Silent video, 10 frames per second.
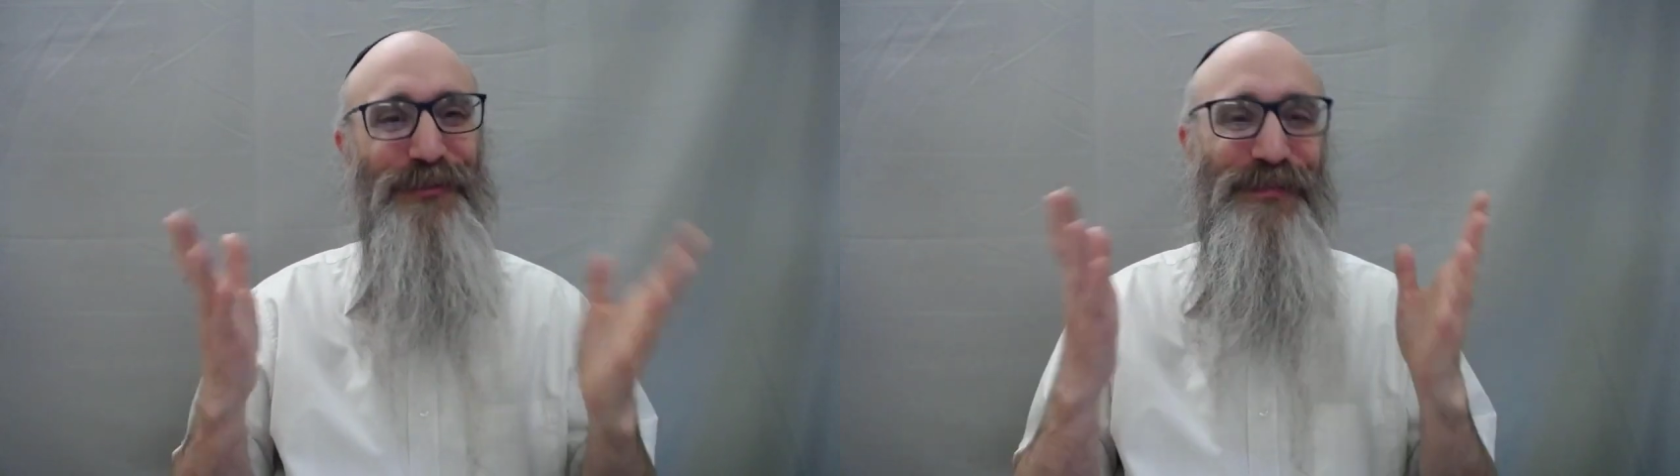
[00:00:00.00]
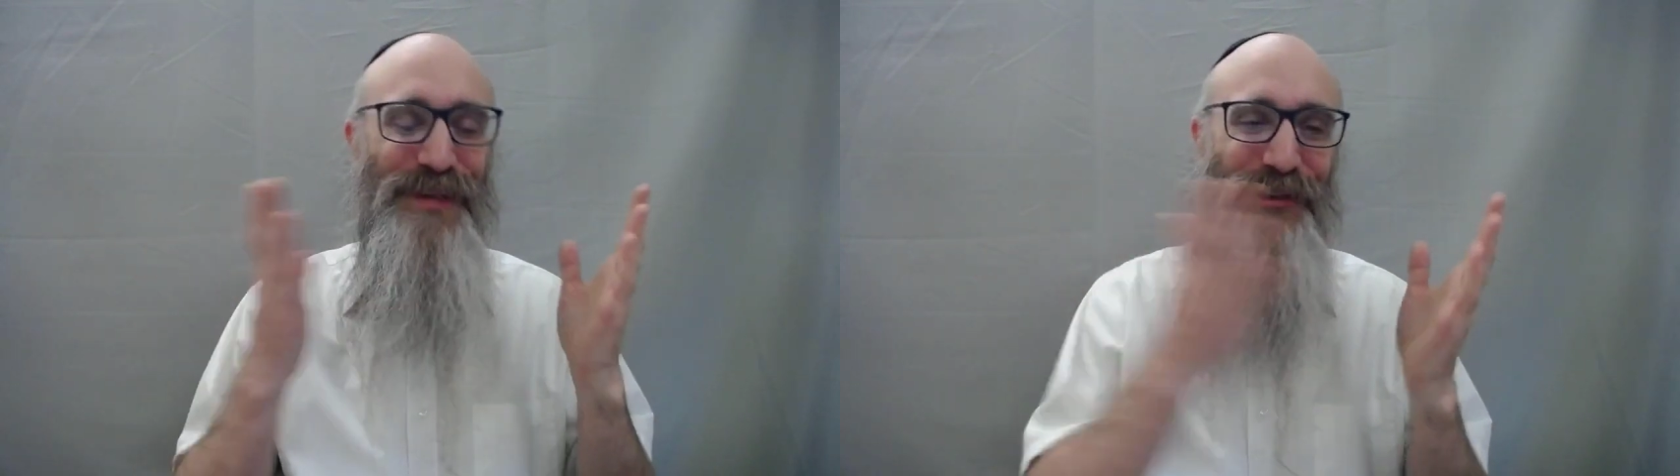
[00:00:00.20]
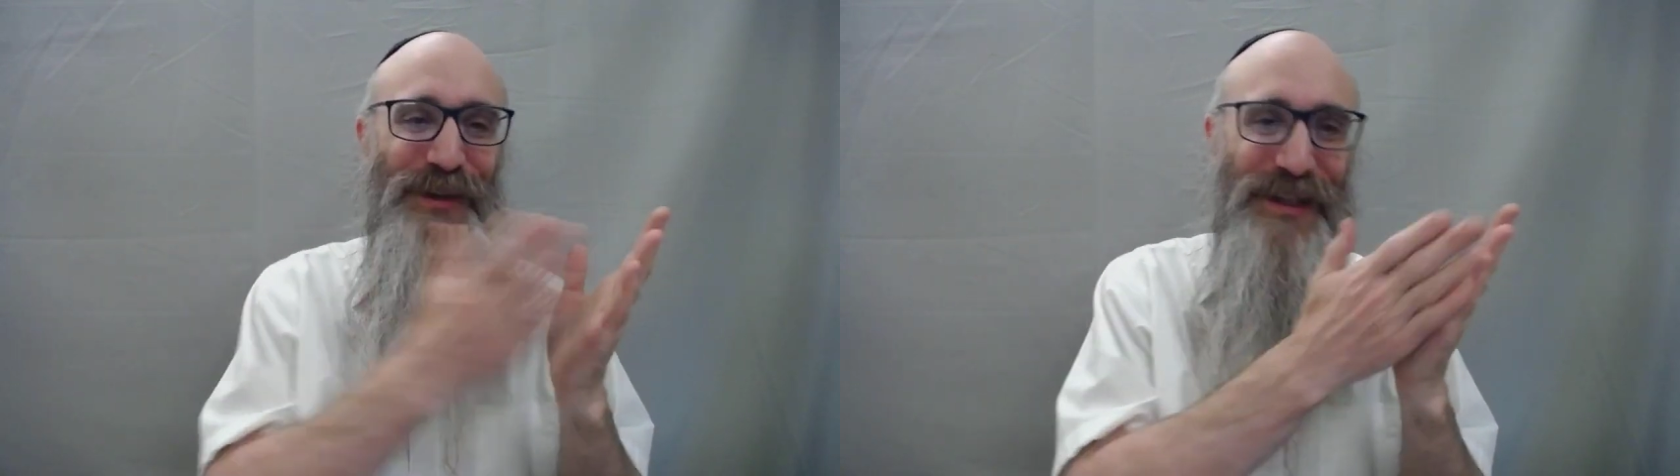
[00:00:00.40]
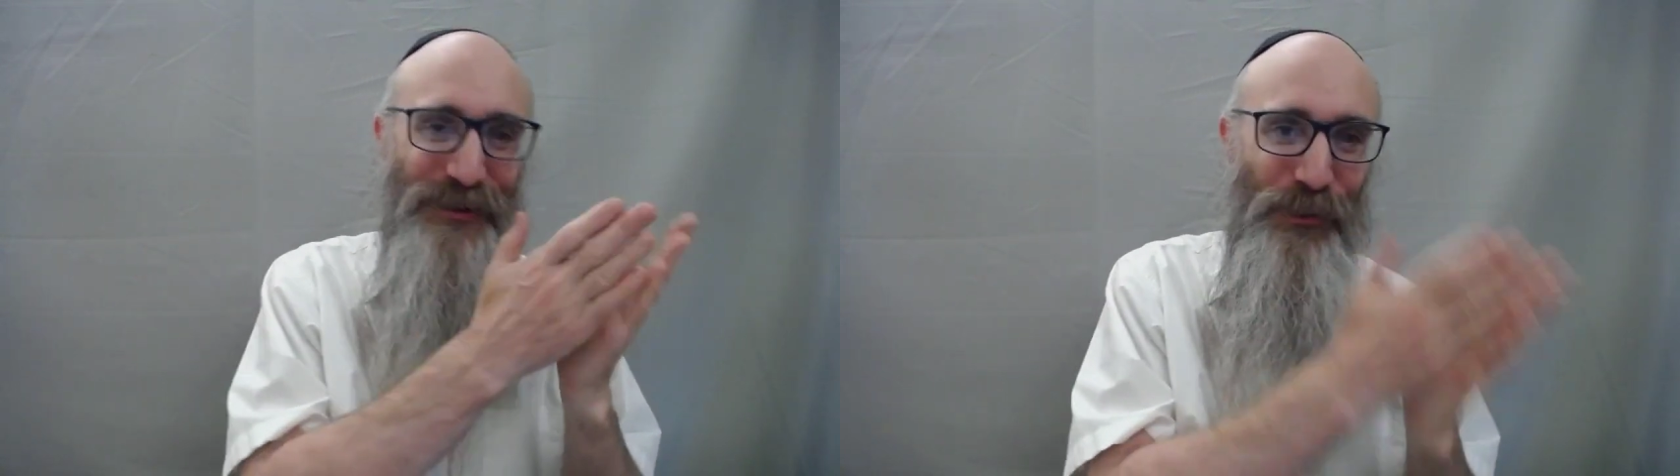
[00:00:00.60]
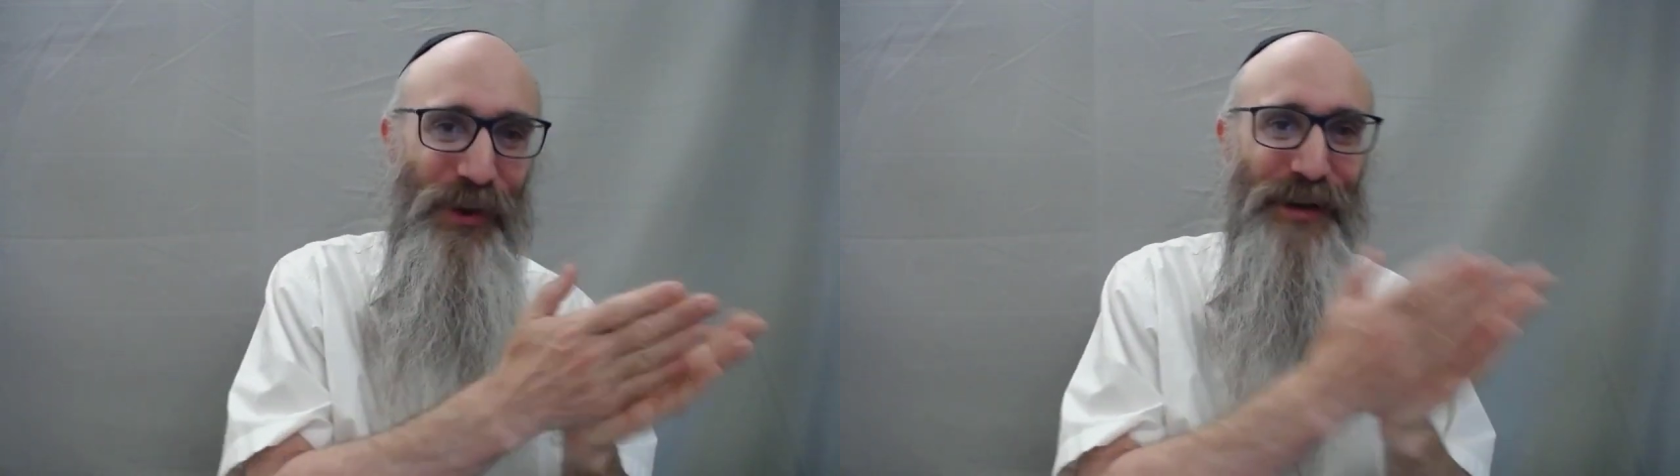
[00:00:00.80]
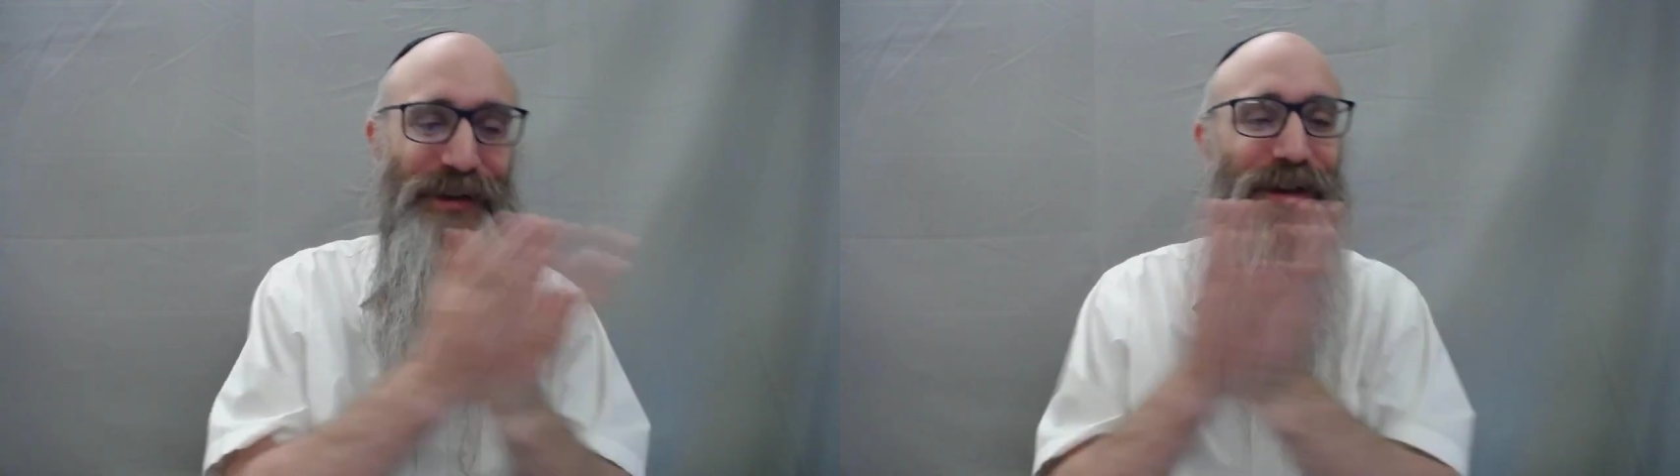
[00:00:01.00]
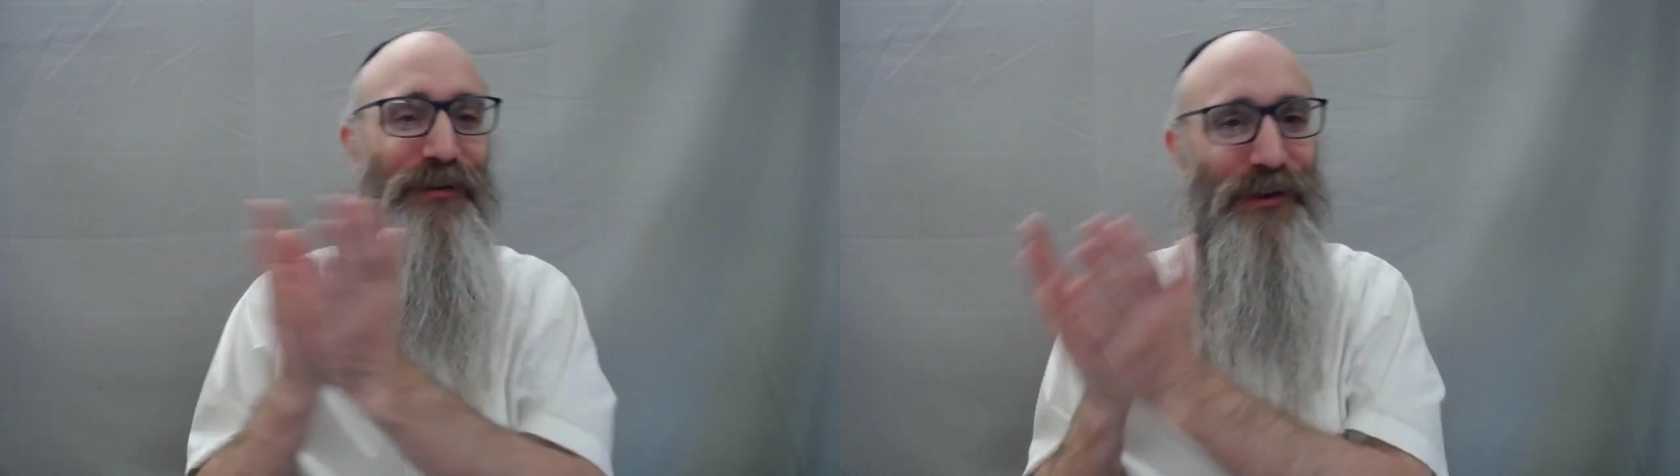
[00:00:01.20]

Between 1 and